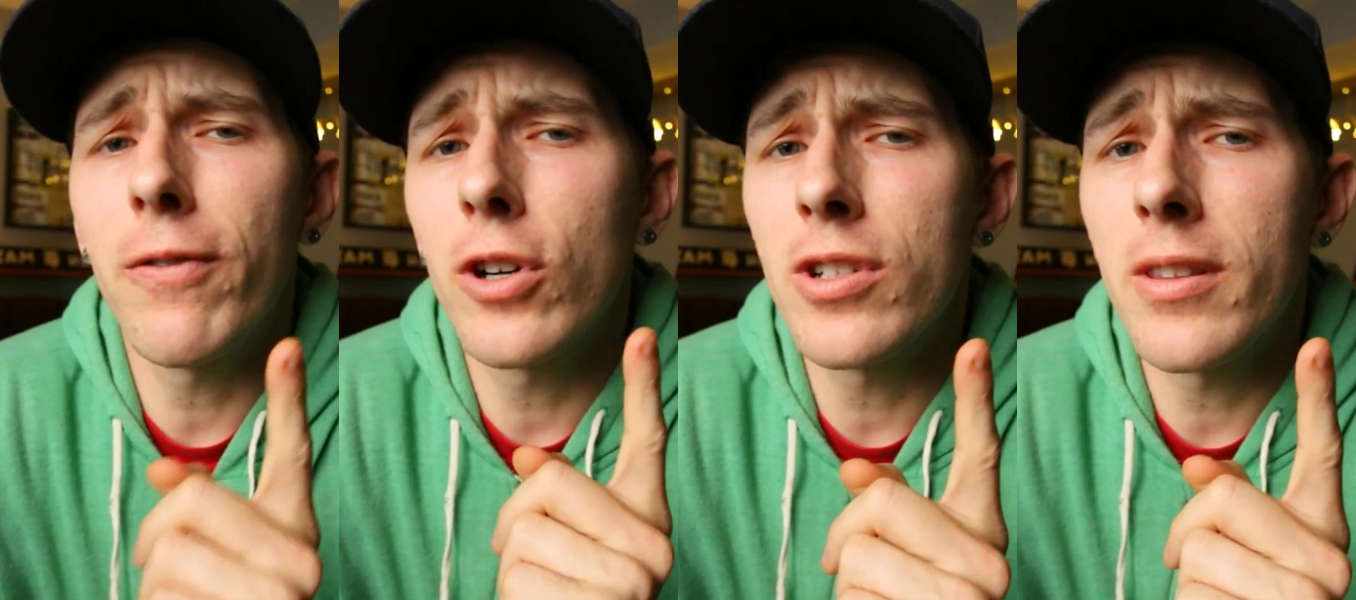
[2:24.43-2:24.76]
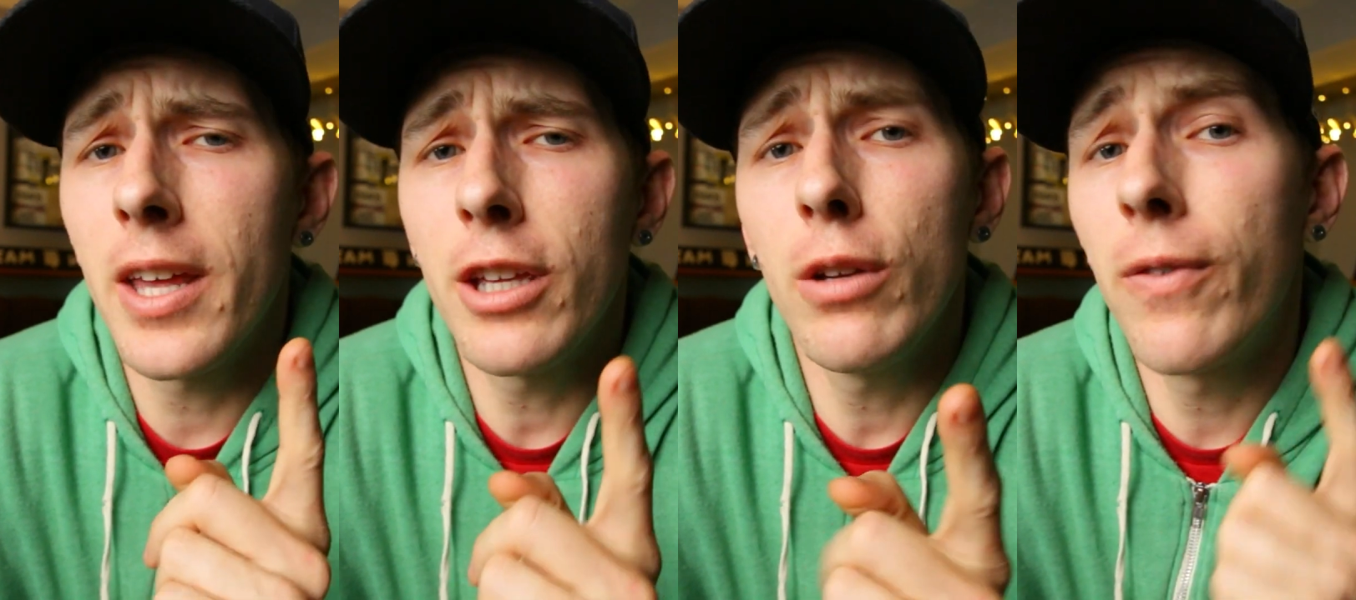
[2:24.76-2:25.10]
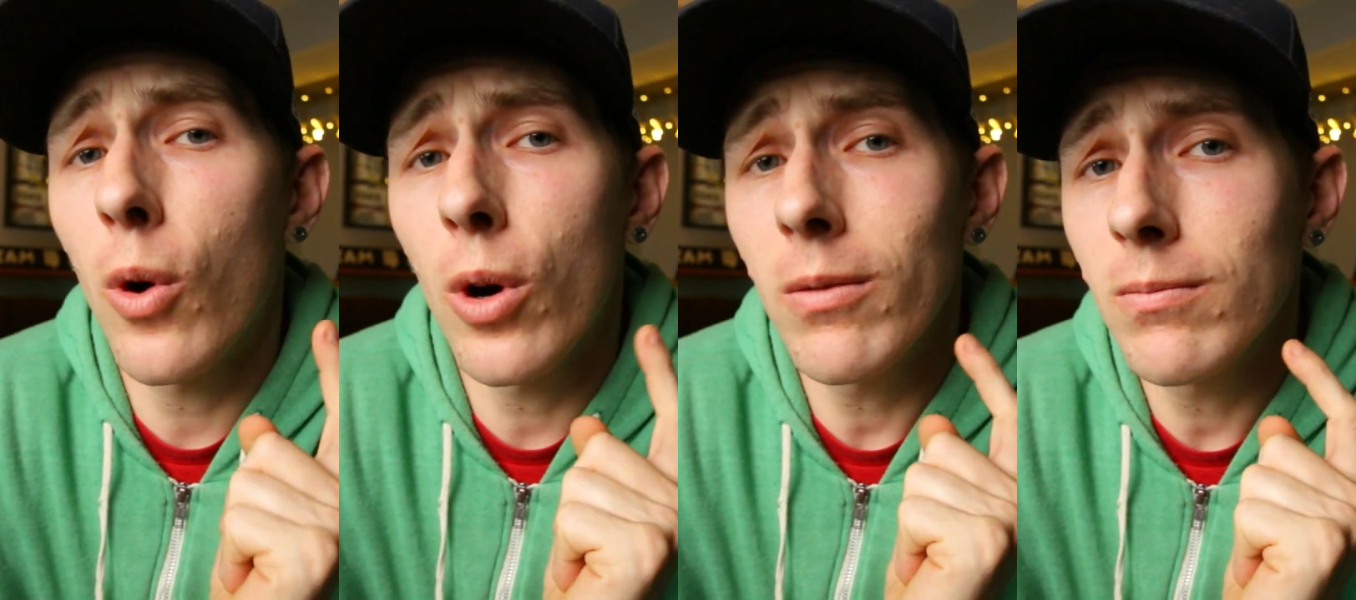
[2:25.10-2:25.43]
the first to thank you
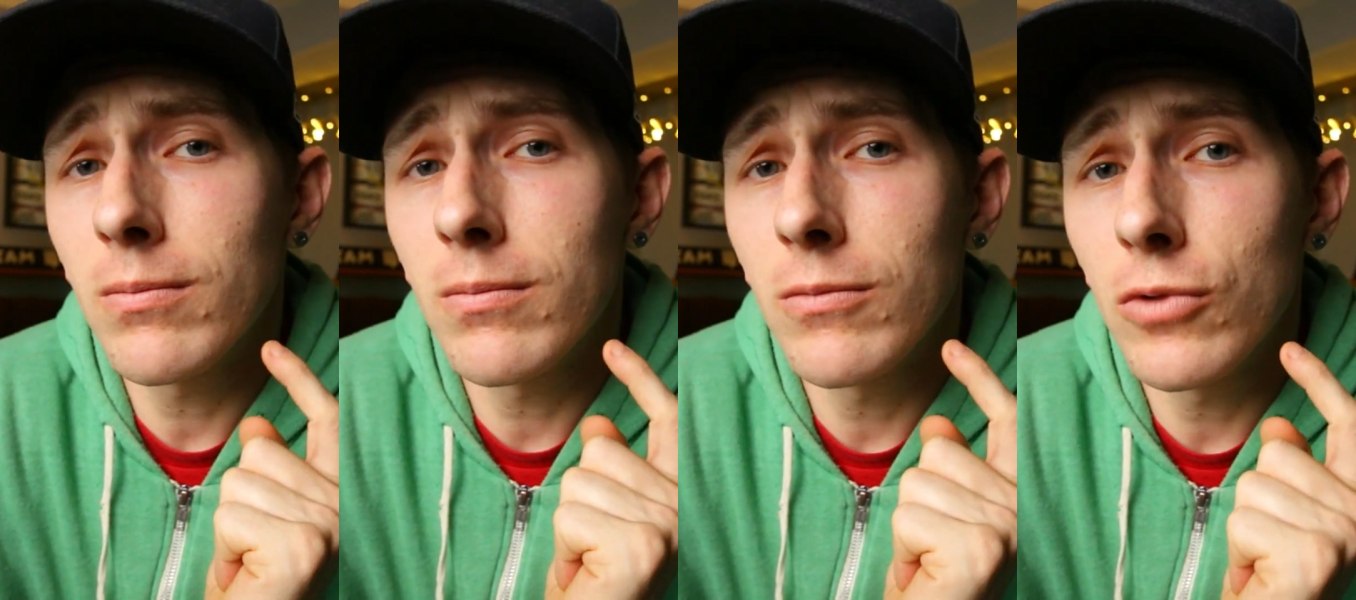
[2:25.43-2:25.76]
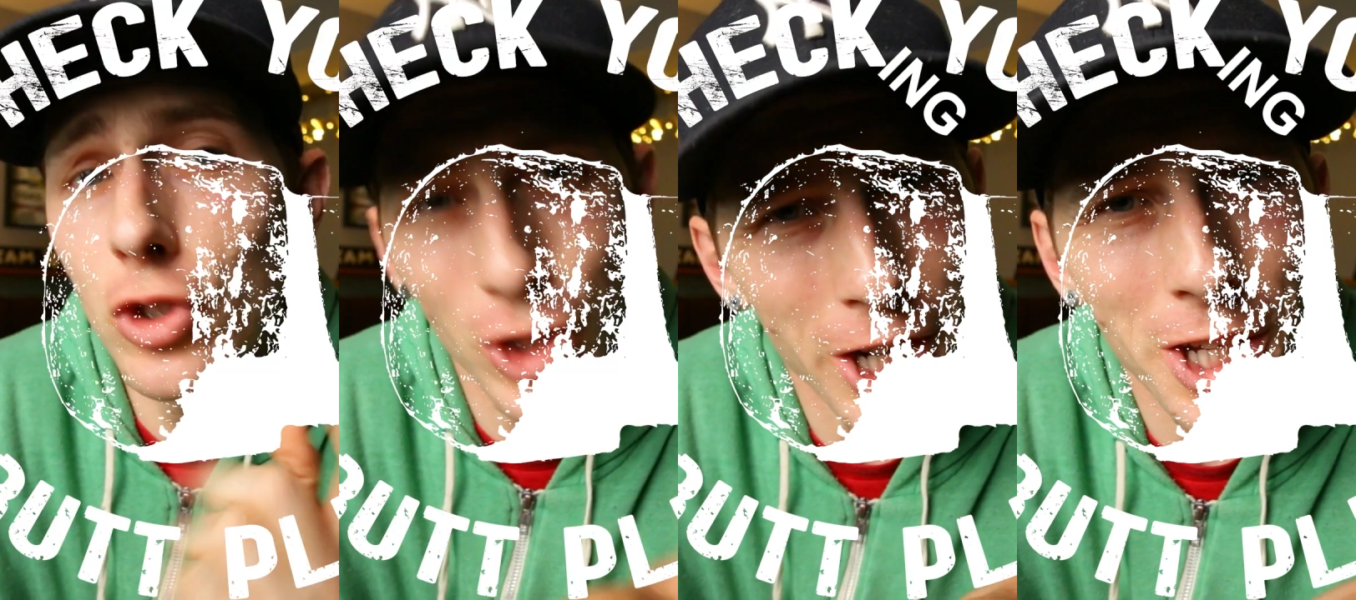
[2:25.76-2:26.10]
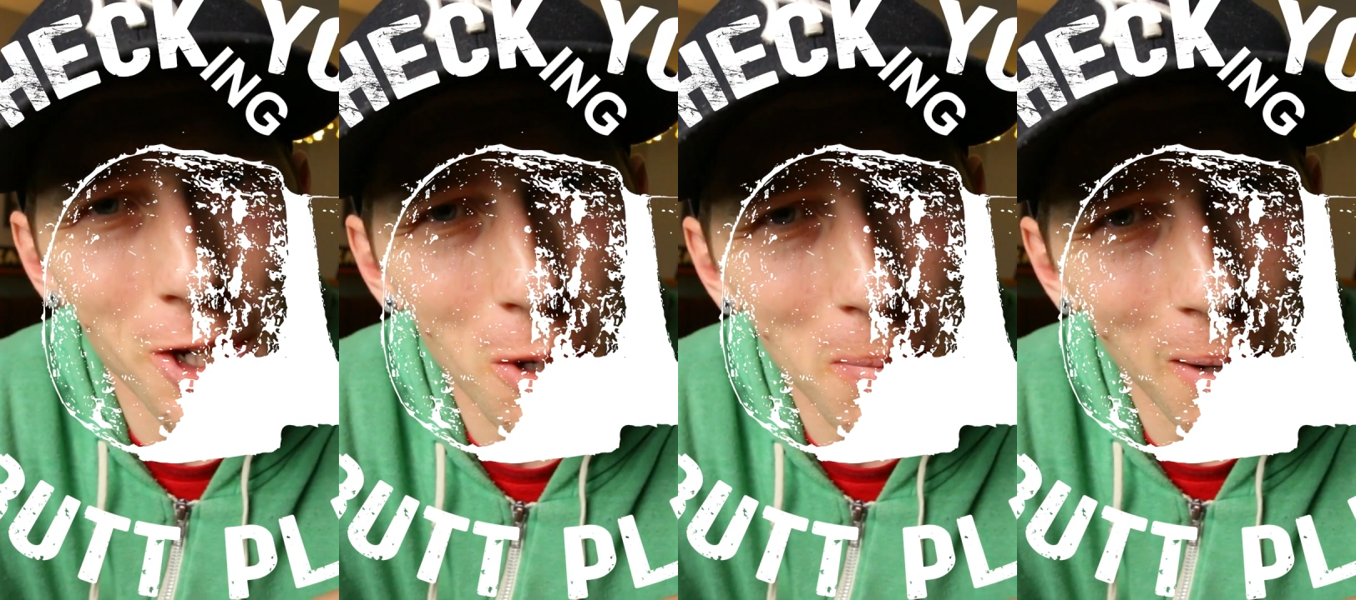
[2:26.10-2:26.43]
for
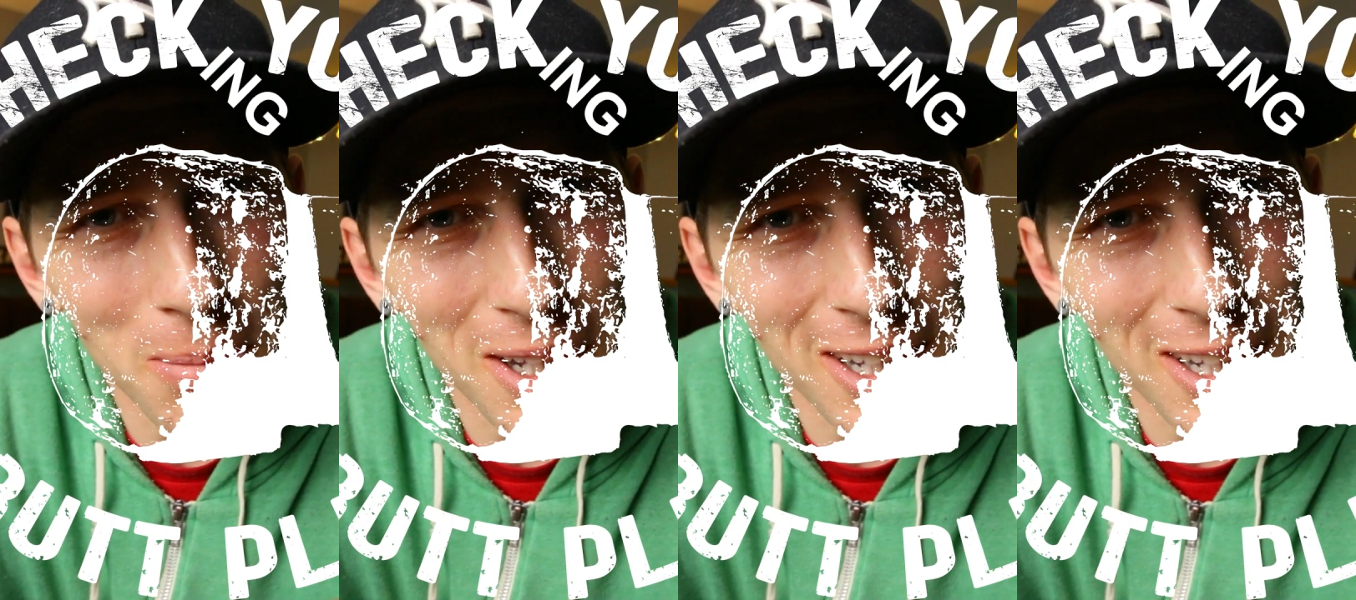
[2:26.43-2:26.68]
checking your butt